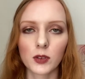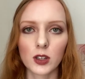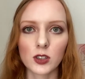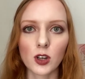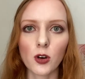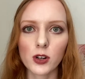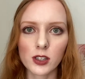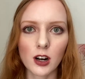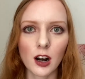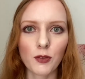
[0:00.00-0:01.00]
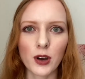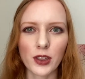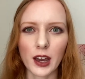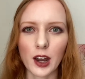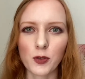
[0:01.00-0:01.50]
So to start off with,
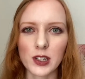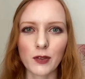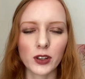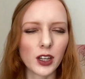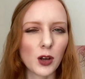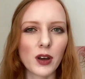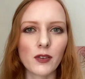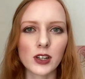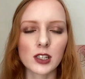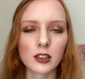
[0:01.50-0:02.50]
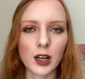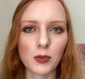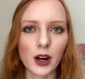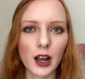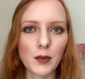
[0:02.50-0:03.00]
I kind of want to give a little bit of a
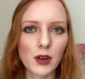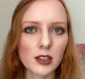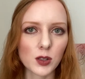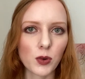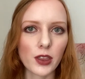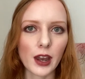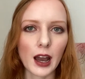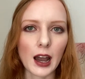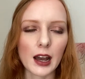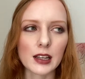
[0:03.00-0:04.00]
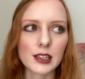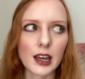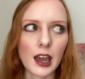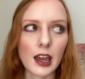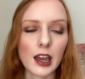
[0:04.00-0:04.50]
disclaimer. I'm not someone that has
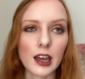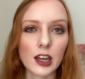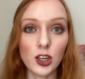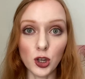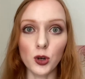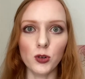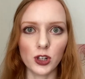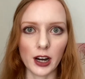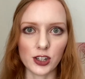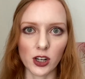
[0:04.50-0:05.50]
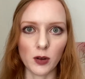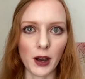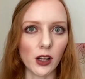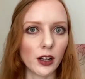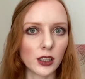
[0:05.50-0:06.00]
a huge eyeshadow
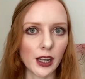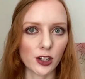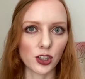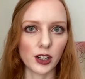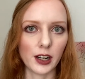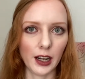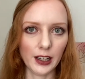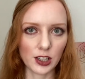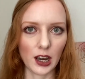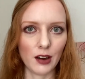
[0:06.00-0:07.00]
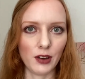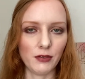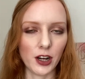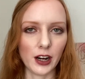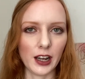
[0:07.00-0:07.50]
palette collection. I like to have a
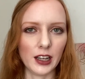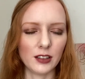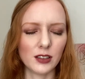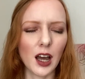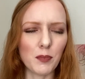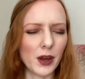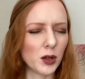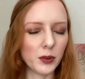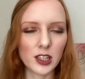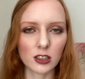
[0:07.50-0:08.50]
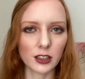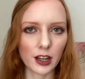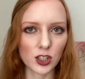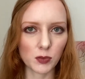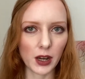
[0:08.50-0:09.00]
very, not minimalist
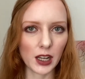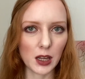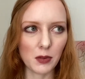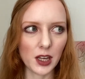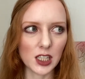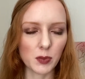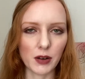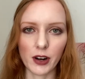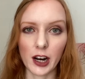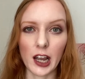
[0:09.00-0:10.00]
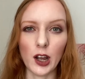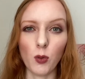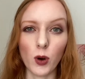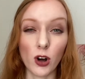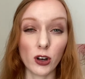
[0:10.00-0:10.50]
collection by any means, but a very
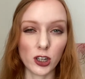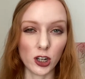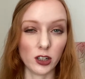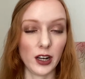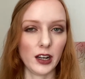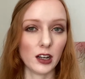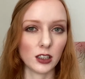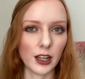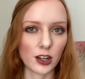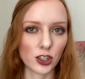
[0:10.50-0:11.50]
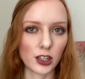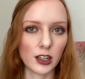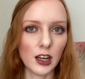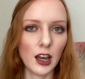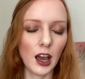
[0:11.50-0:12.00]
well curated
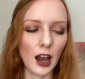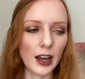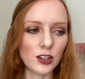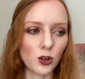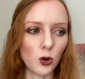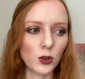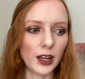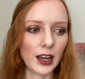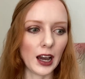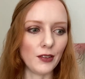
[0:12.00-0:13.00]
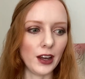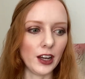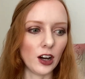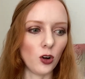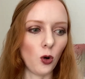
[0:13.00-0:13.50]
collection. I don't like
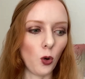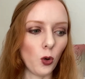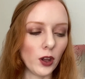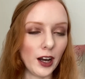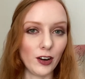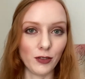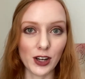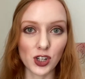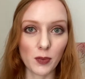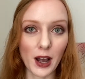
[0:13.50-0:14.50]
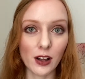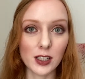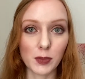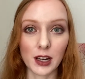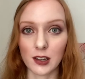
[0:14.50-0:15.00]
having a whole lot of eyeshadow
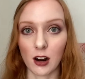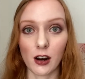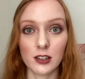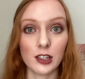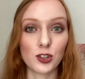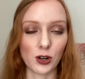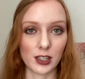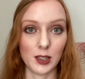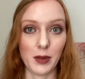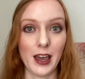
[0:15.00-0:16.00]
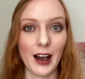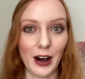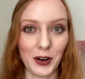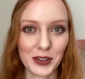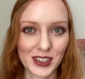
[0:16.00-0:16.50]
palettes because it honestly stresses me
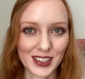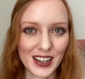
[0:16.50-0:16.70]
out.